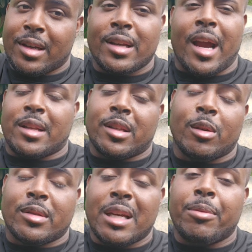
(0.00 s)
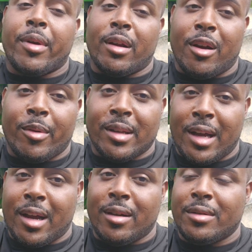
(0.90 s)
You got to slow the separator all the way
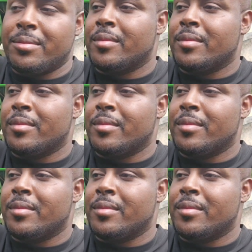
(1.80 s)
down,